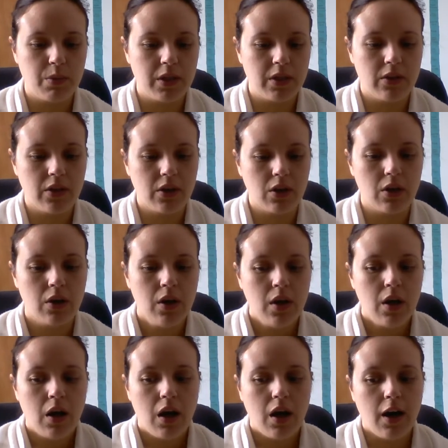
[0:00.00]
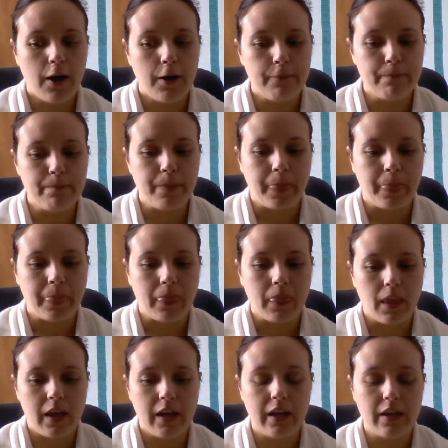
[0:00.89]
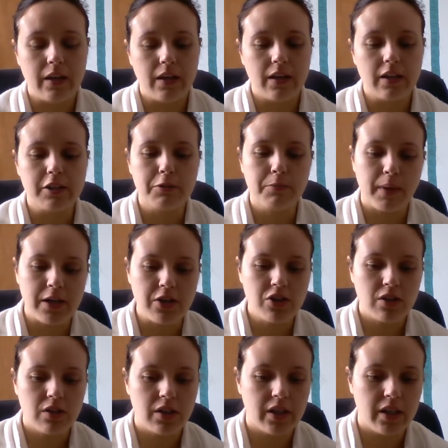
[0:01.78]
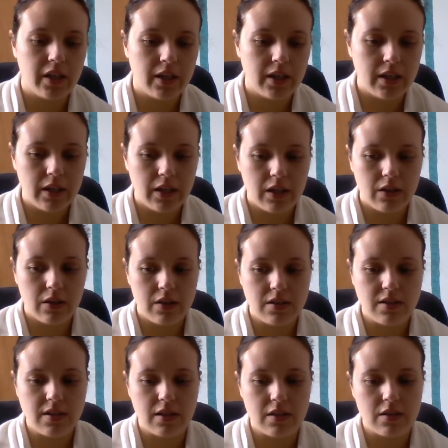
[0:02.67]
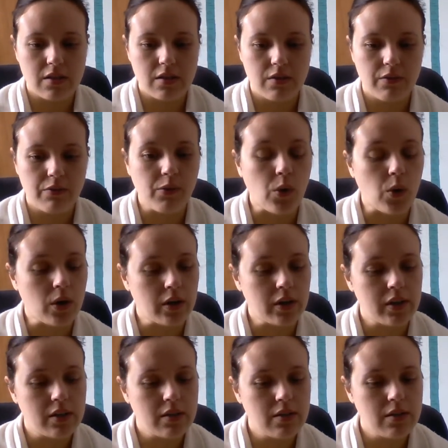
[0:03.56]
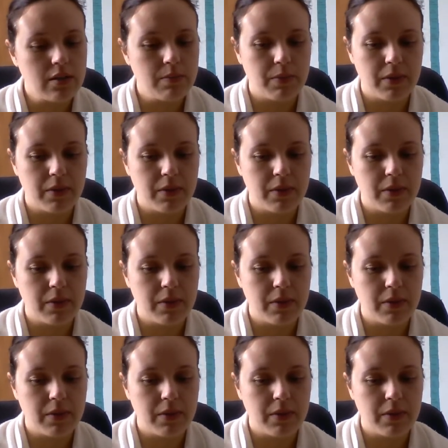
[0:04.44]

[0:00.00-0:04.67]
be there. And especially in the sense of organs,